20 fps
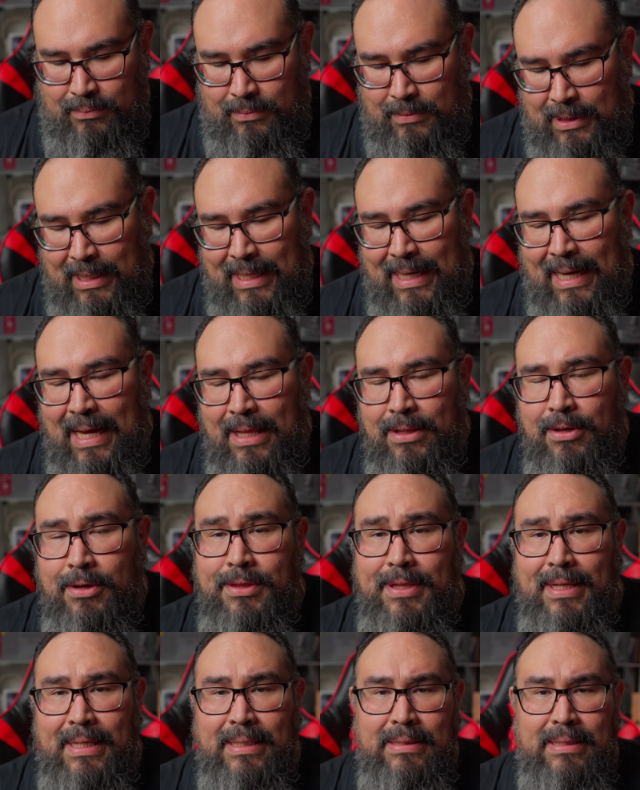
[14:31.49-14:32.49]
The other
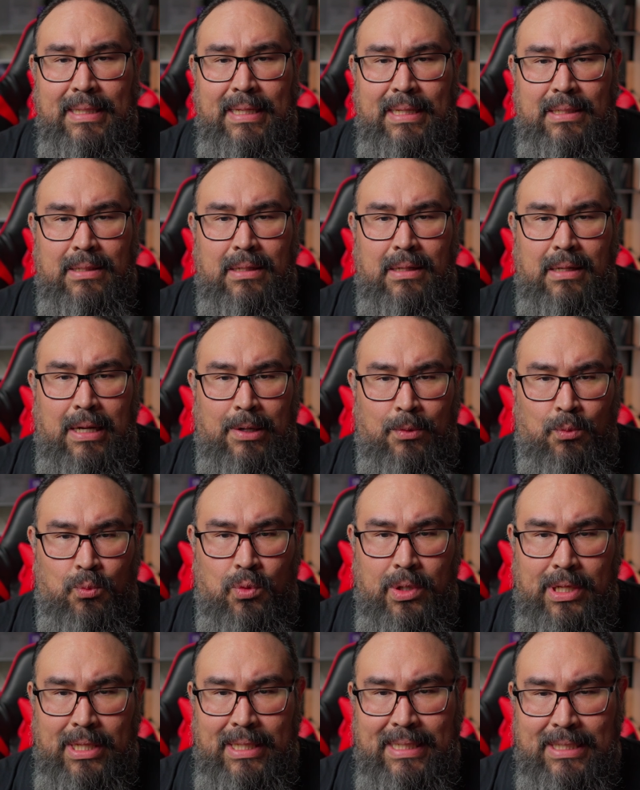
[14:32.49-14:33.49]
thing that I
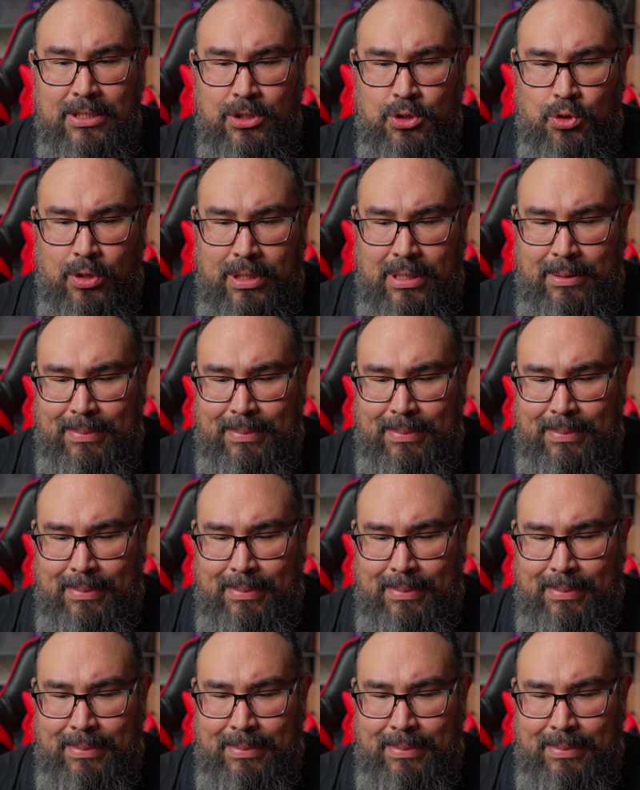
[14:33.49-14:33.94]
really enjoyed